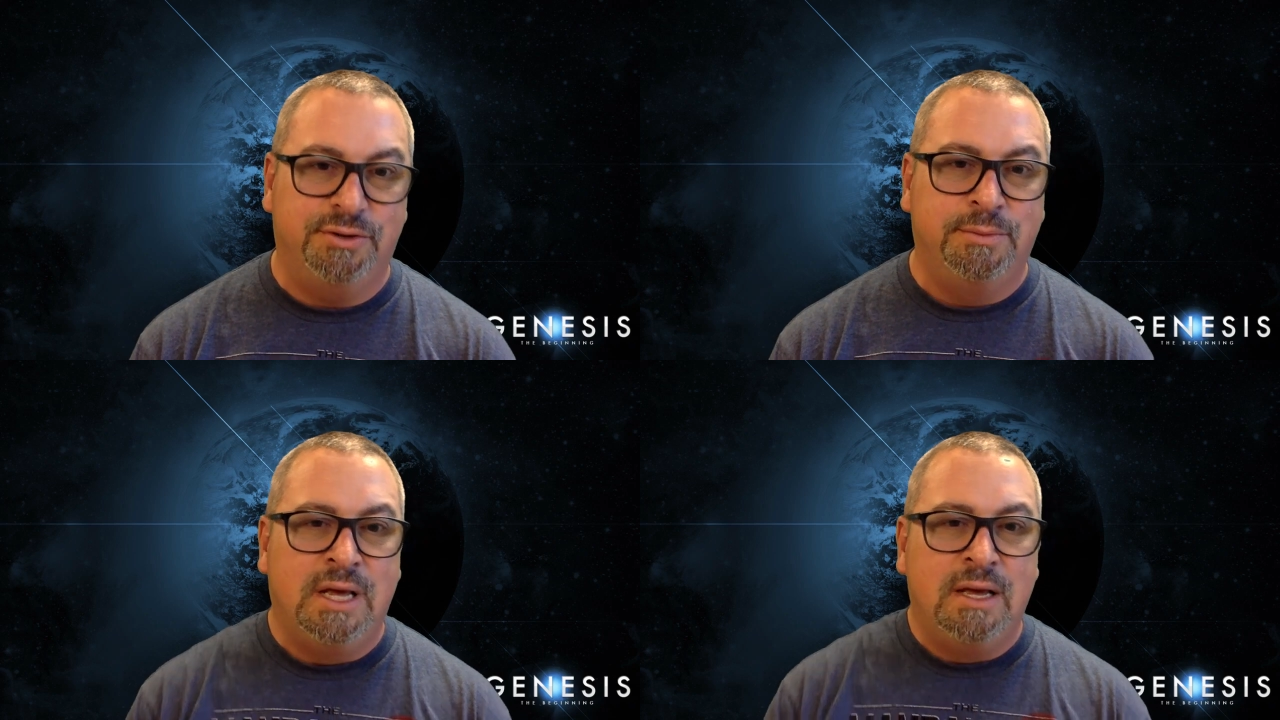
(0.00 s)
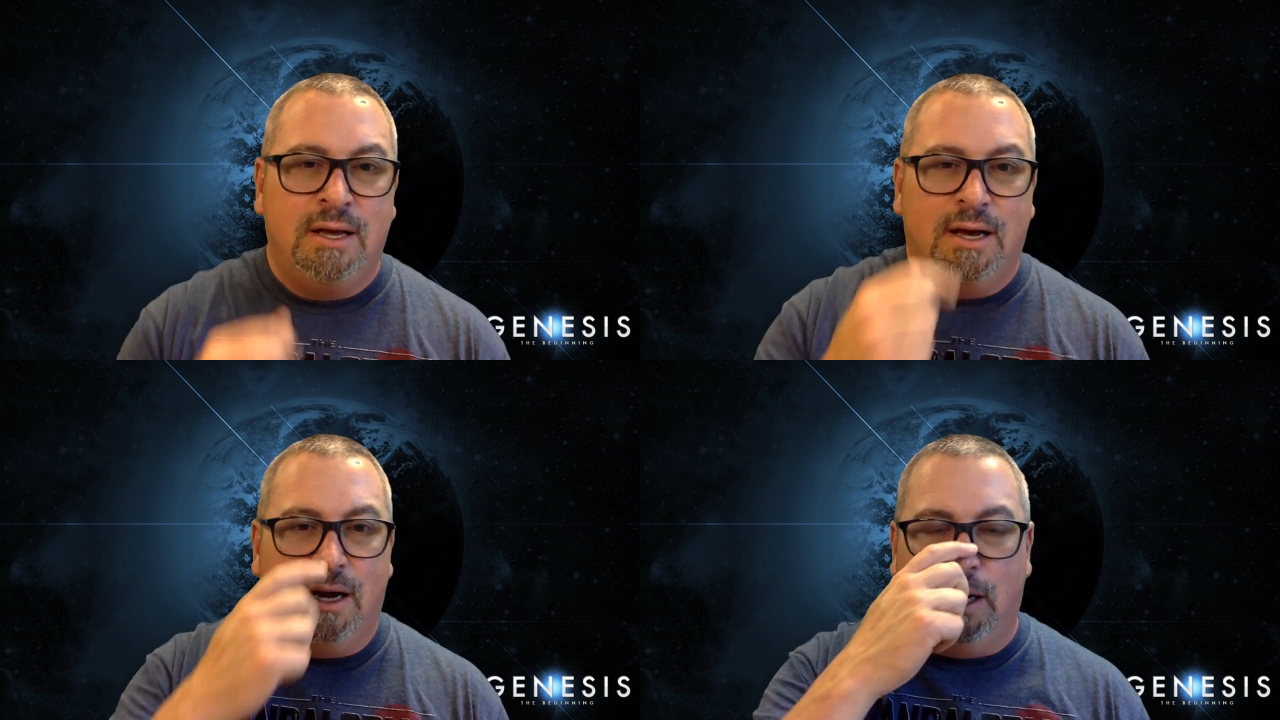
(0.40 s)
you.
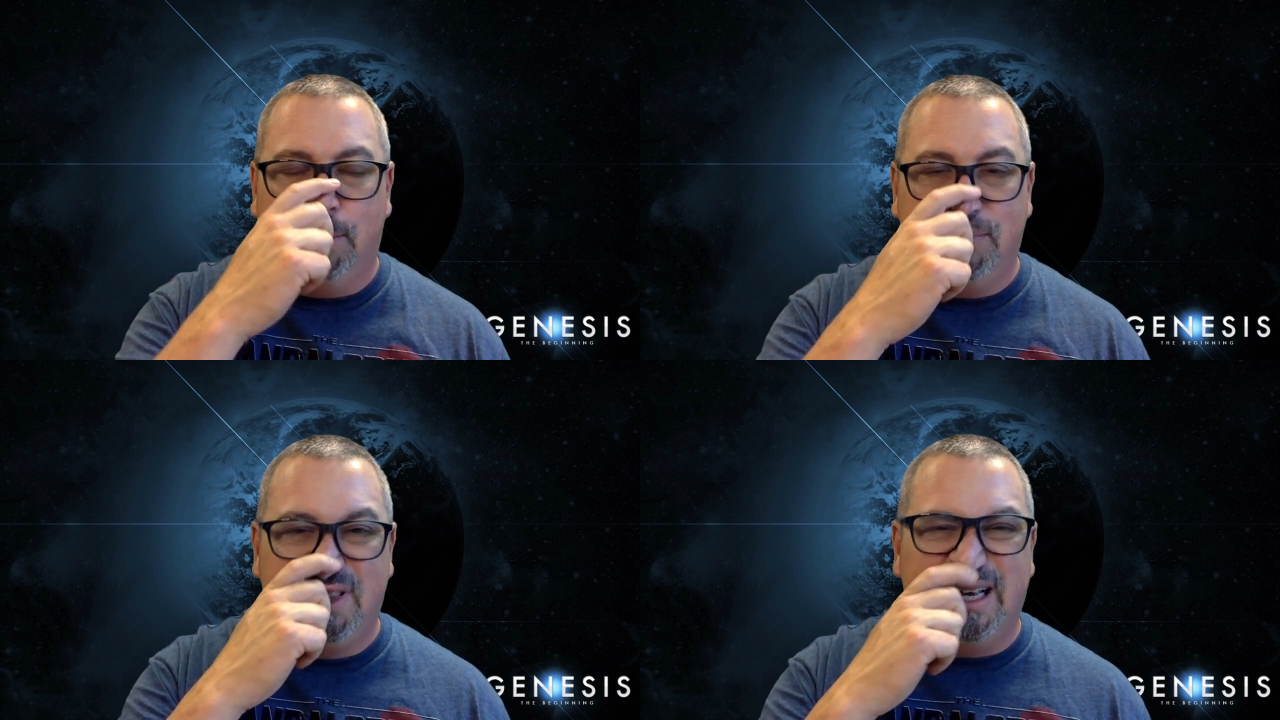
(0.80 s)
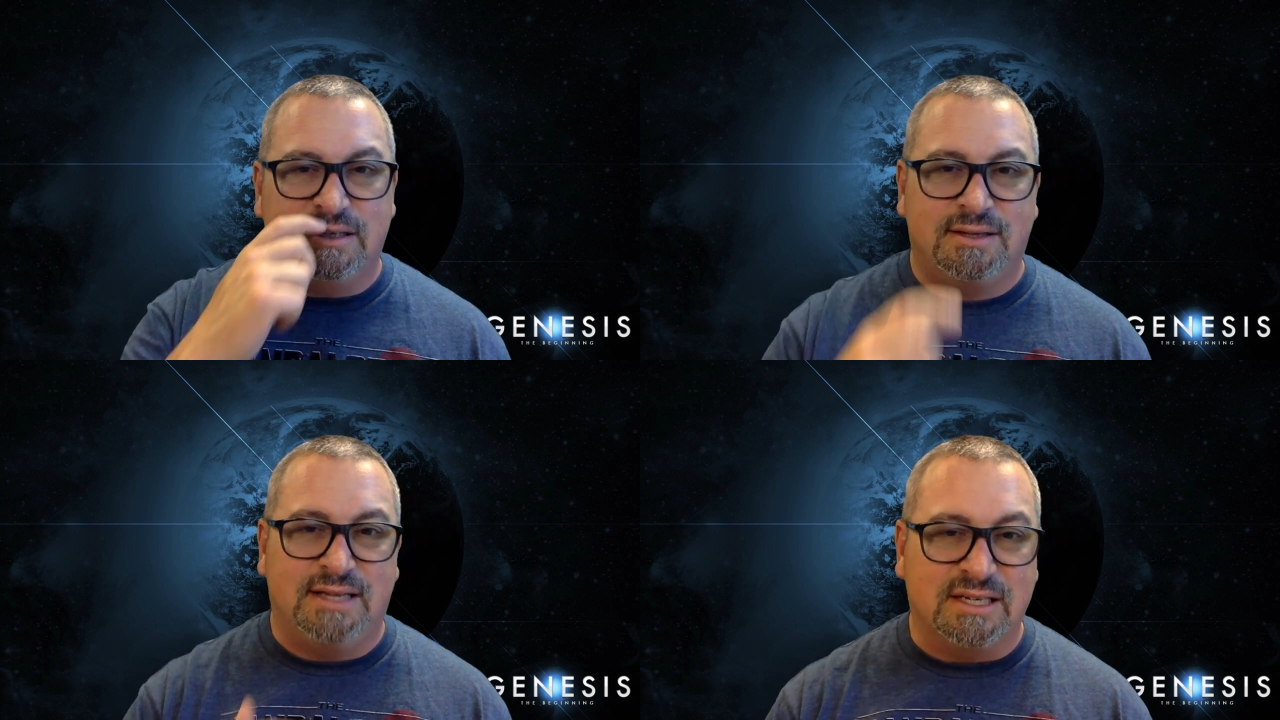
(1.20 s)

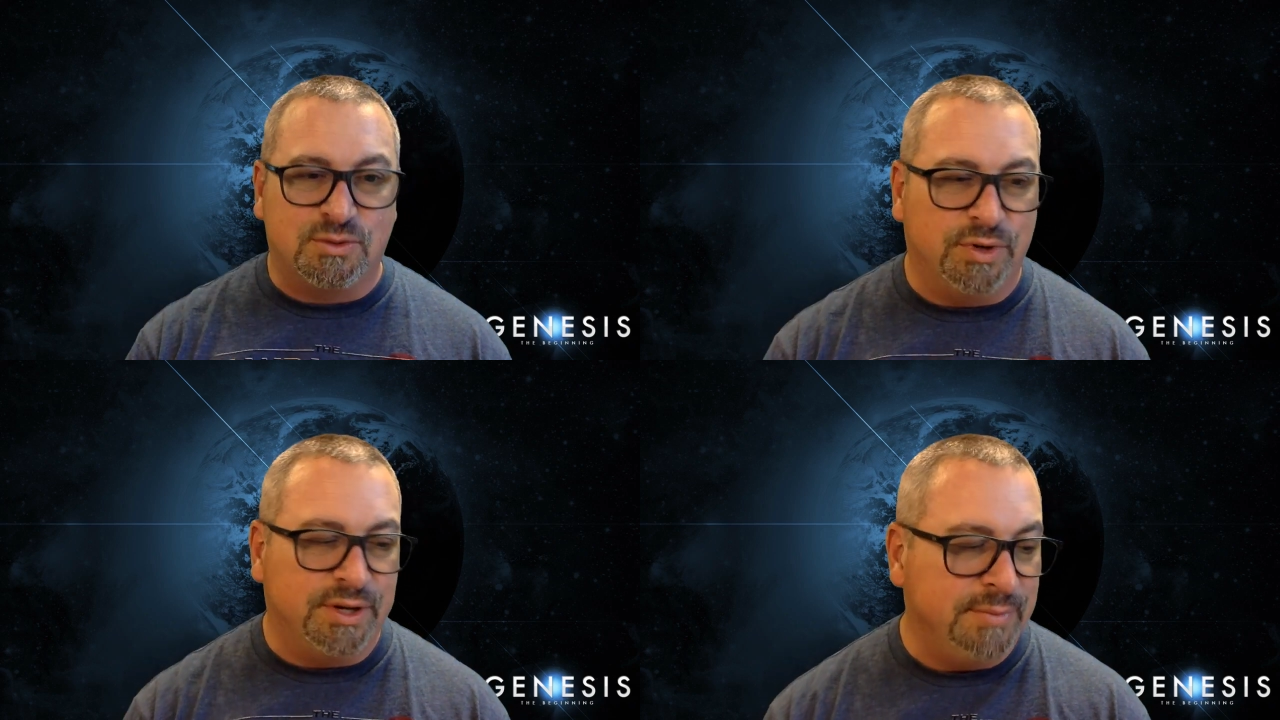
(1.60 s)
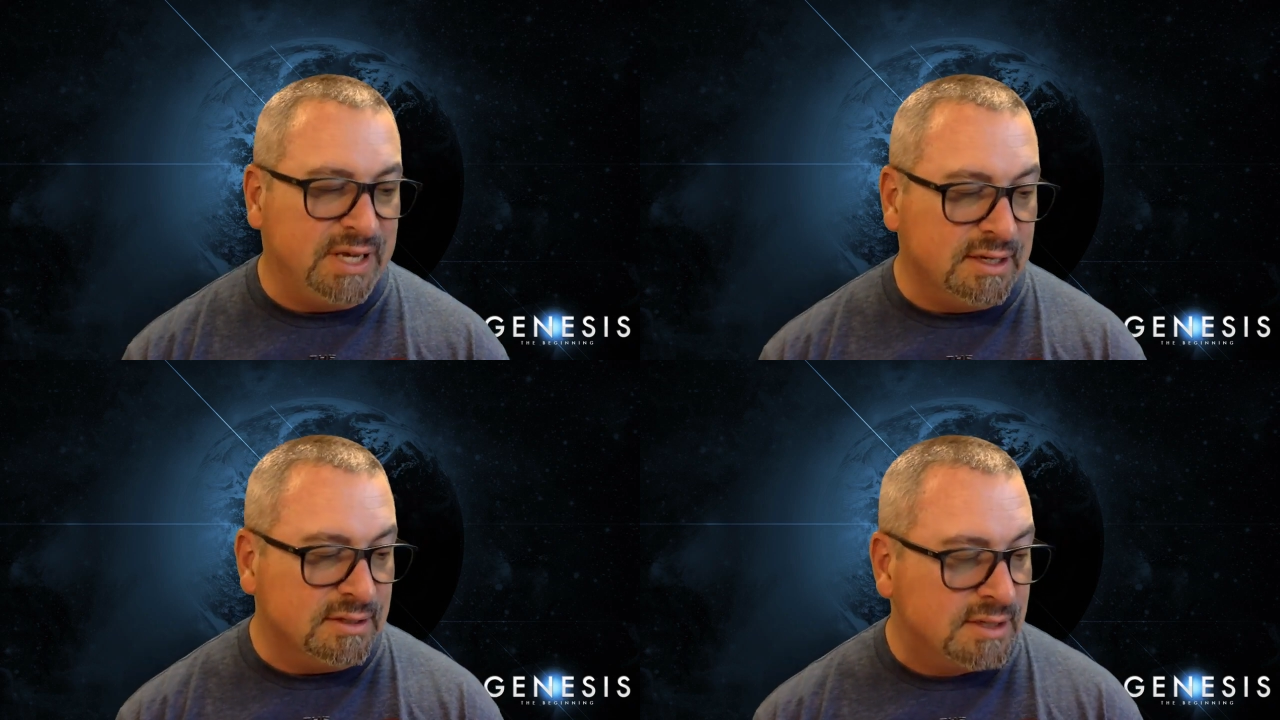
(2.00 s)
That's what it
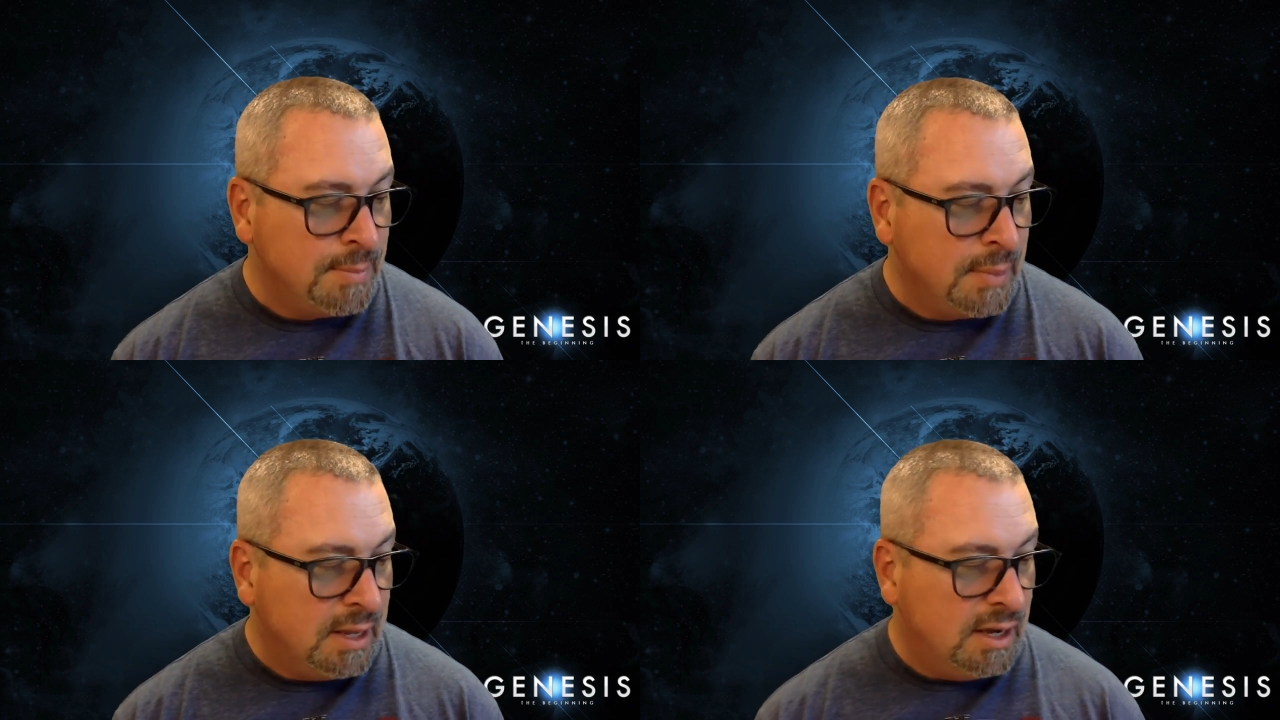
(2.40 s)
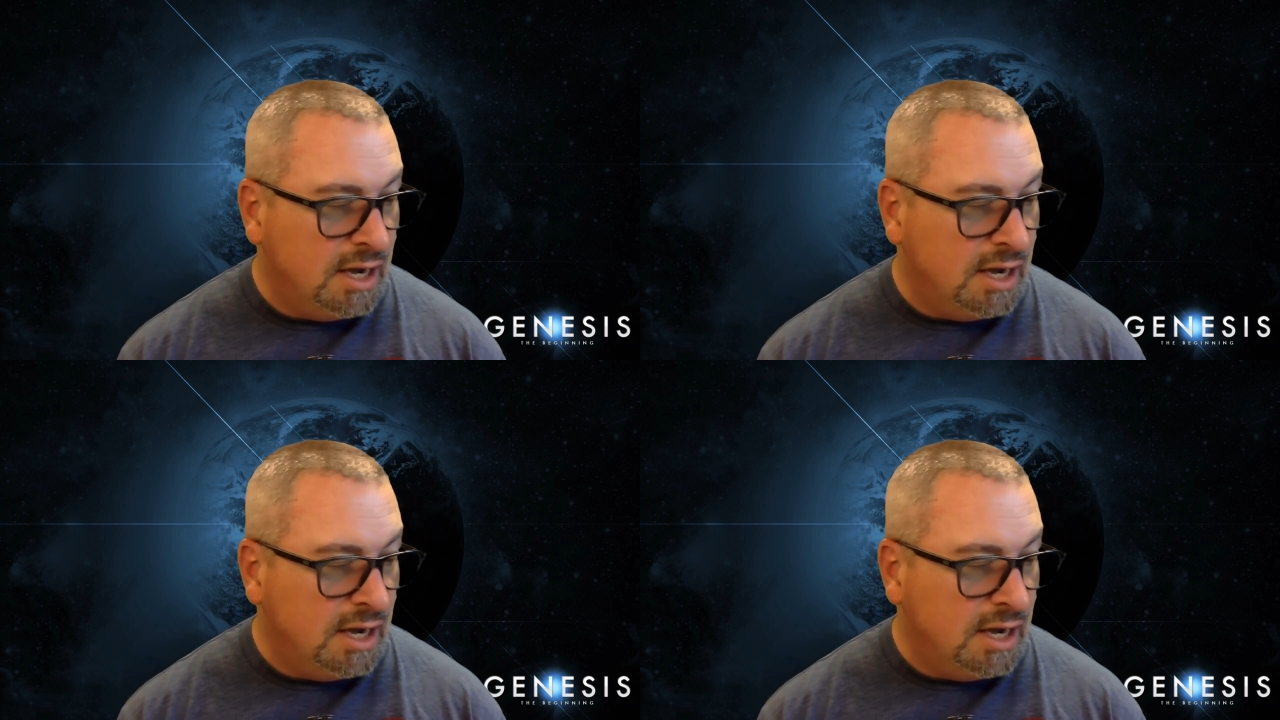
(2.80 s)
means.